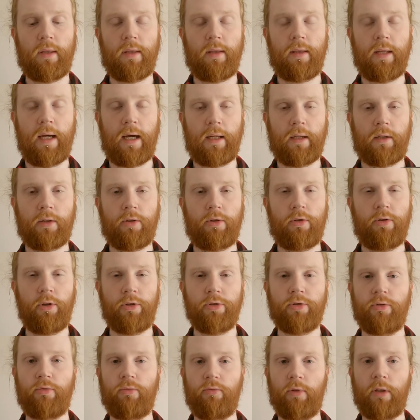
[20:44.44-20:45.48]
that
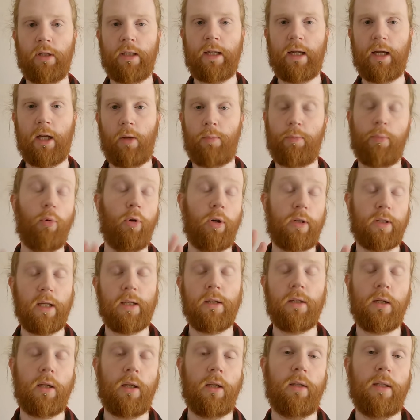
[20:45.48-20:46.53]
doesn't really help, or it
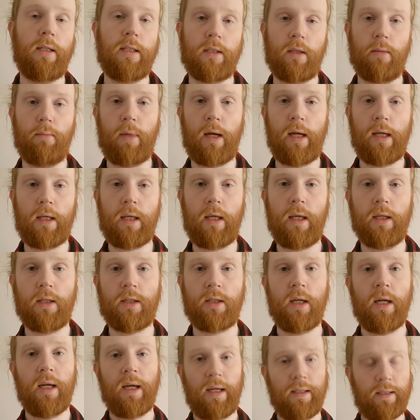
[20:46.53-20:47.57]
didn't, at least in my
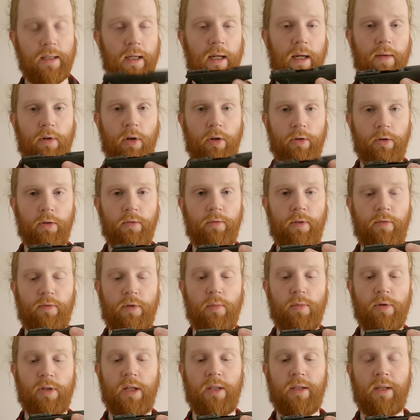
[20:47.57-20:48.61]
case. I did have
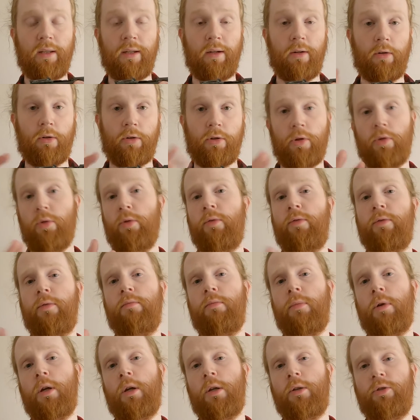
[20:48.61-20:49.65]
150% in there, 2 of
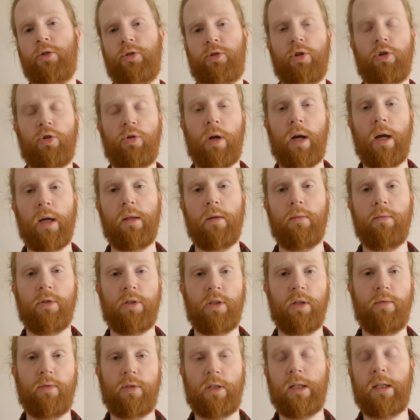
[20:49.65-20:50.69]
them, just to try them and
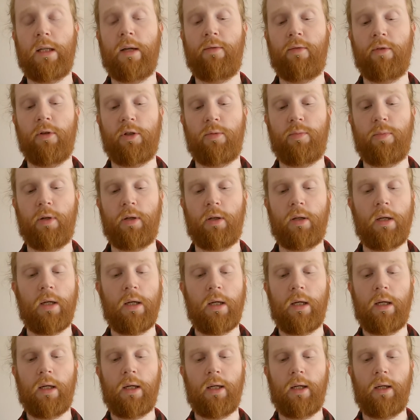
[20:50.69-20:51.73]
see if there's any difference, but
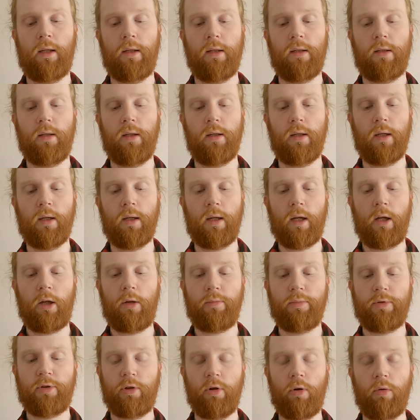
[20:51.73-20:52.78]
they didn't
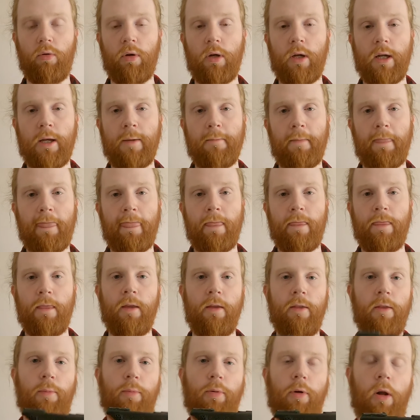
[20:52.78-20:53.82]
help. So
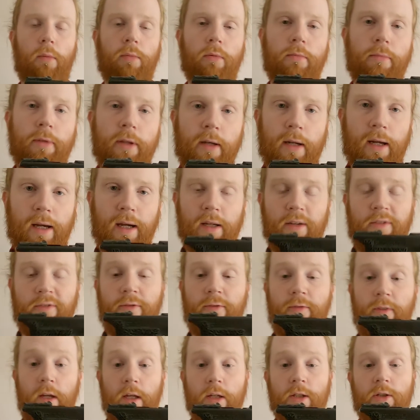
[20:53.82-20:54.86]
the problem that I
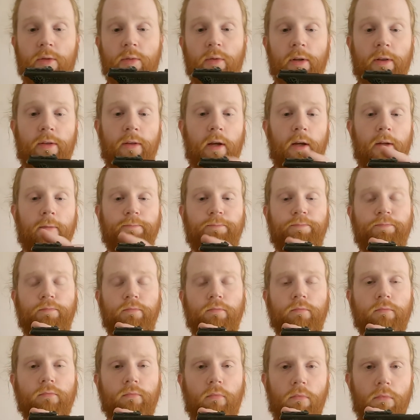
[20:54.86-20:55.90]
faced with that
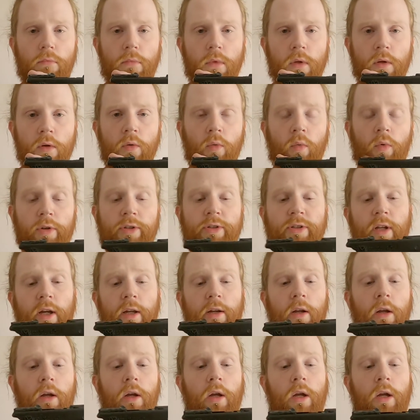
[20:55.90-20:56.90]
was that